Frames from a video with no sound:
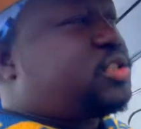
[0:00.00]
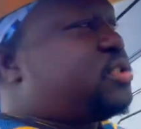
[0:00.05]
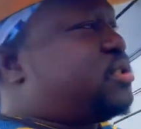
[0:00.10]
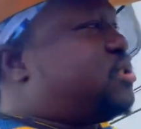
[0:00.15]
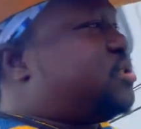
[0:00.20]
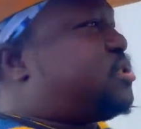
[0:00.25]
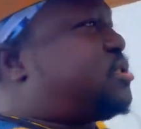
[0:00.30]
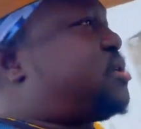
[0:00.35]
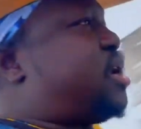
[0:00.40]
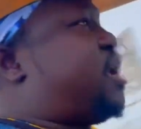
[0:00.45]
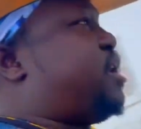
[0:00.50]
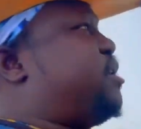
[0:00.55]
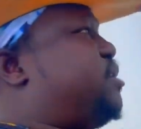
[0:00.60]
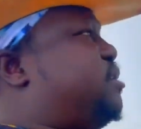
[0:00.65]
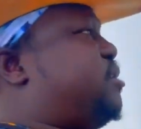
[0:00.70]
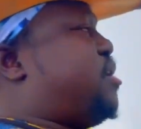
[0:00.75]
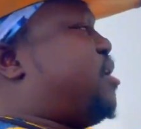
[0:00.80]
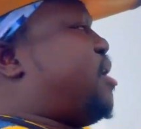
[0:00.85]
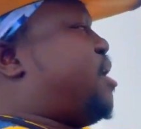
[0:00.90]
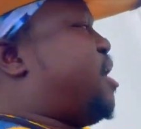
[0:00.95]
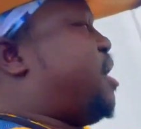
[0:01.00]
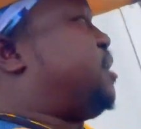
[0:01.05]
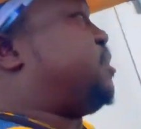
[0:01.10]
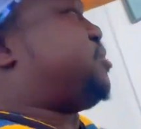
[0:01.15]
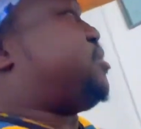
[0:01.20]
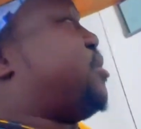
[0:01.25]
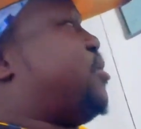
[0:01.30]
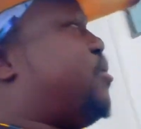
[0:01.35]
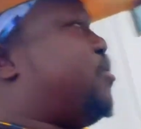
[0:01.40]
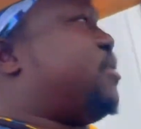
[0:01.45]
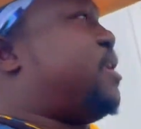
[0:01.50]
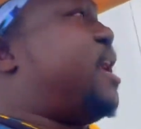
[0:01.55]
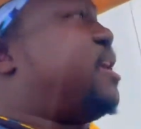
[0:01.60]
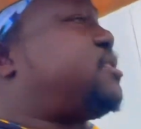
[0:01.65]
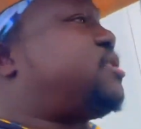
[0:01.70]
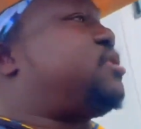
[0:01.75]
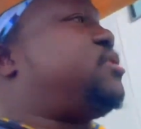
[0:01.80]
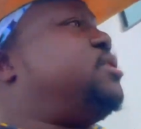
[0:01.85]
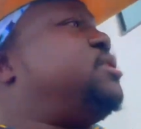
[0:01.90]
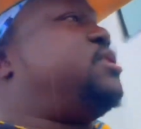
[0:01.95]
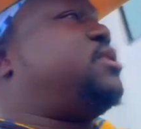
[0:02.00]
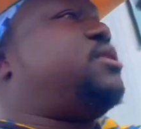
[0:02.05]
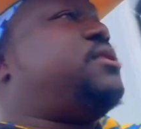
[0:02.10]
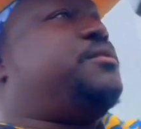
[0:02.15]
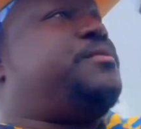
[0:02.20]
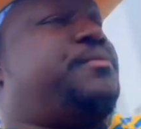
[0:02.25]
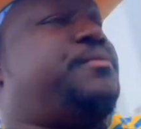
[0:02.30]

today. All right, so that's good.